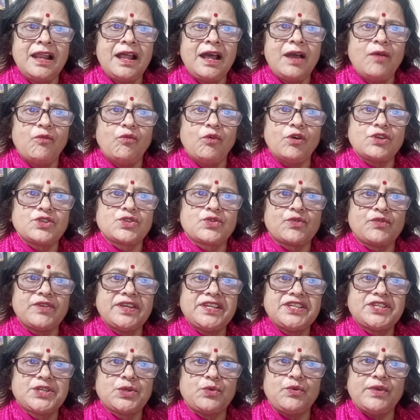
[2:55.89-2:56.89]
was
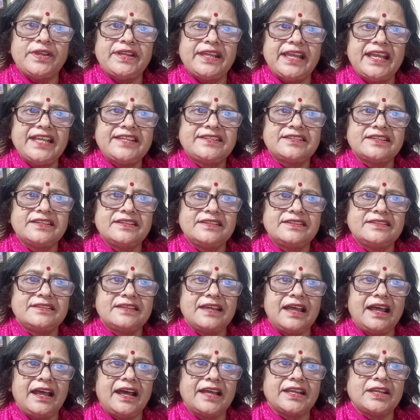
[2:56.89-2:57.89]
rejuvenated
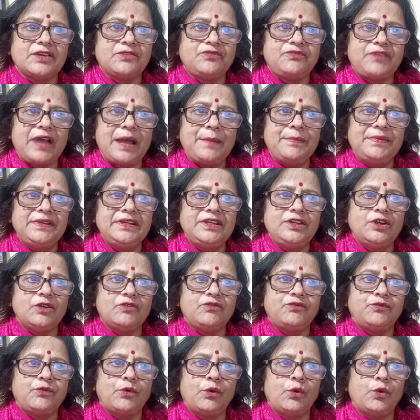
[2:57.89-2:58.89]
and a family
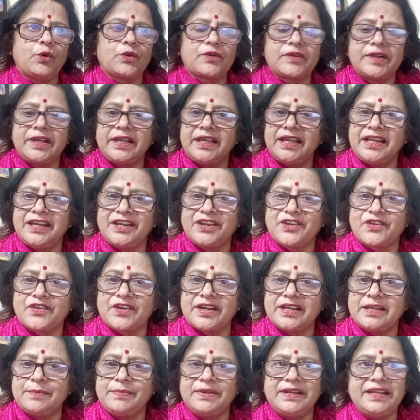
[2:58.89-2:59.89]
of 4
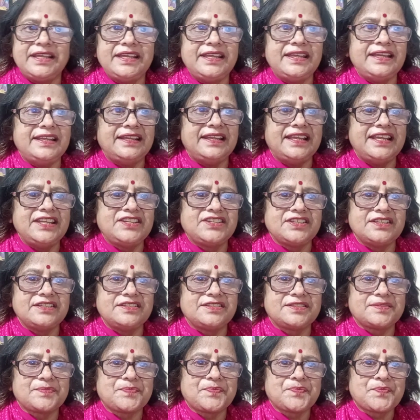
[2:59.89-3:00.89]
incredibly
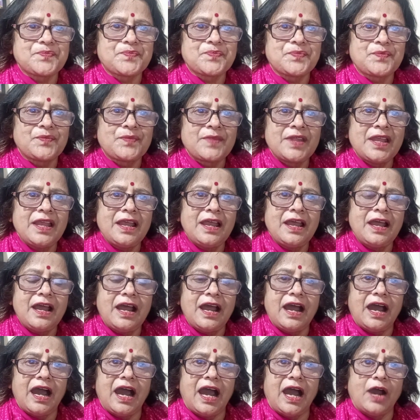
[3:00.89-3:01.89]
elated.
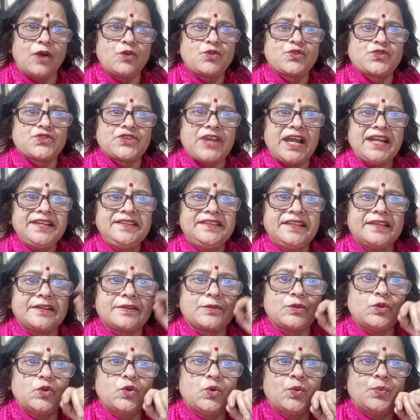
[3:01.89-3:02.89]
Outside
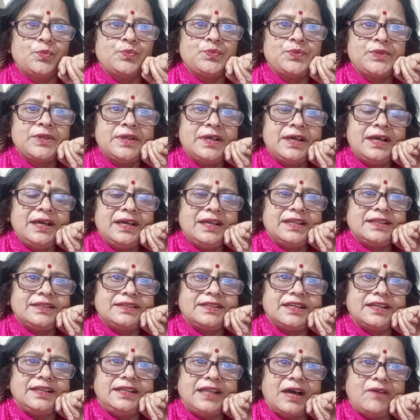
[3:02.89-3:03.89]
the room,
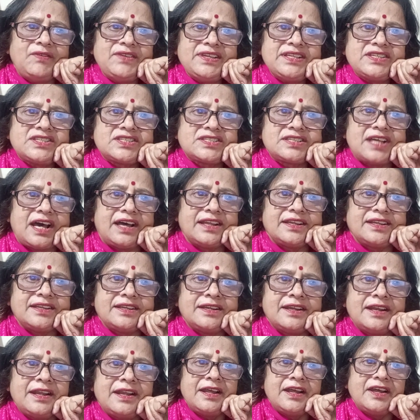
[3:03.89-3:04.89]
the loving
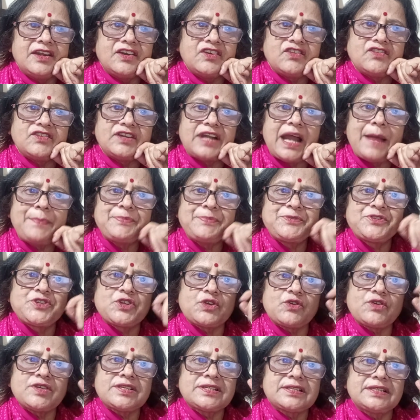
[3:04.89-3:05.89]
sun
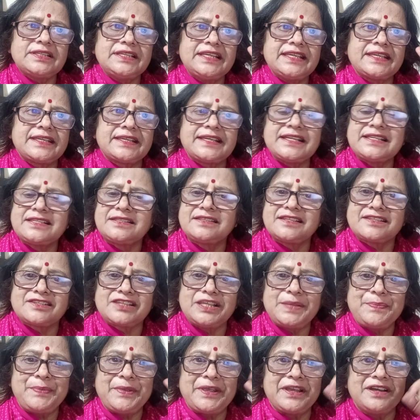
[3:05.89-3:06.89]
rapturously kissed the
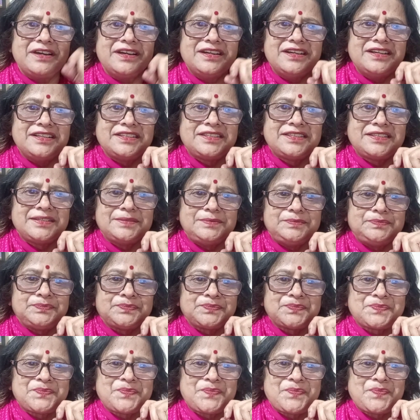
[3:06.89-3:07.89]
sleeping earth.
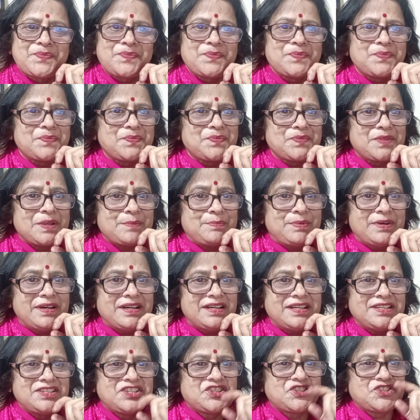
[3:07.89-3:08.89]
The
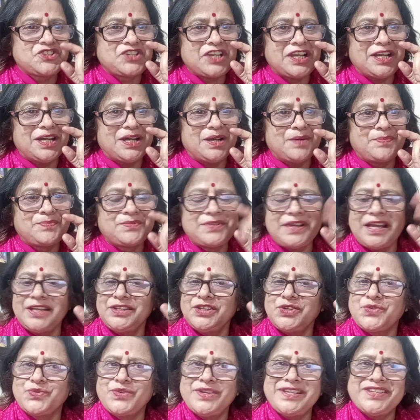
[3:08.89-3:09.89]
birds chirped and
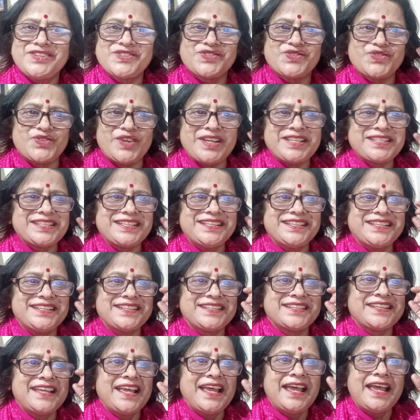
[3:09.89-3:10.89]
the trees
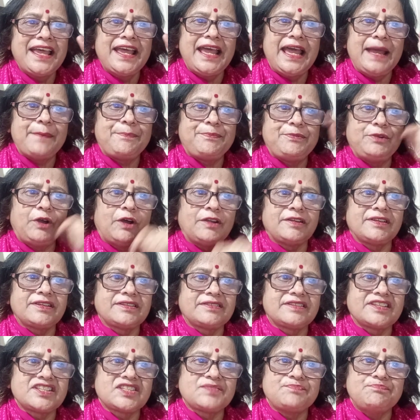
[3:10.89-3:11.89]
rustled,
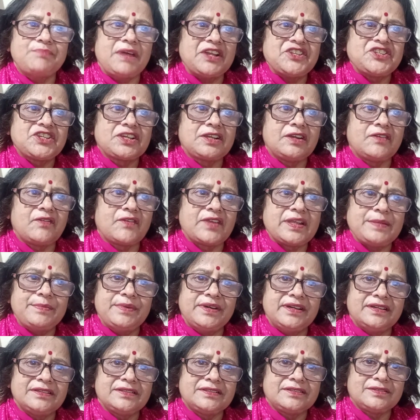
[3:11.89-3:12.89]
applauding this magical
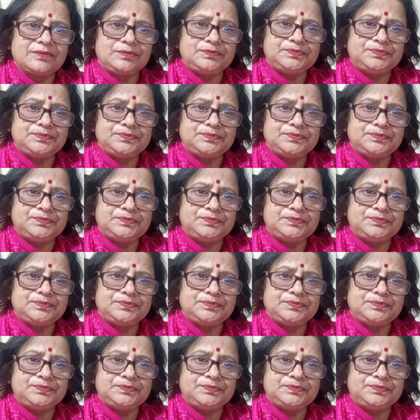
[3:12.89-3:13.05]
rebirth.